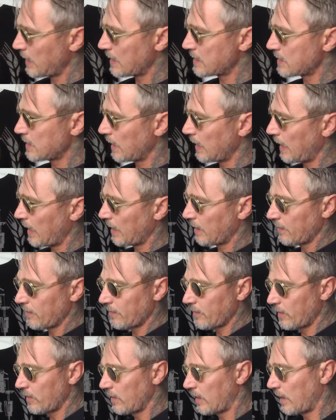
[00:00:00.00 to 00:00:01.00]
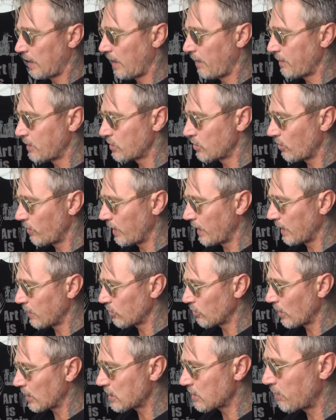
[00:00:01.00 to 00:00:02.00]
that's the line. And let me zoom
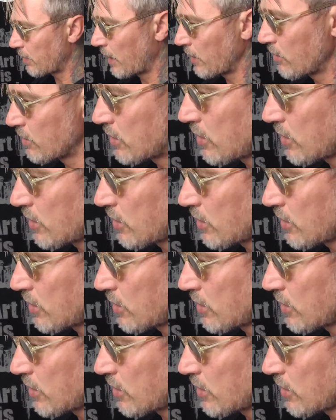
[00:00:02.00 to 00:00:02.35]
in to explain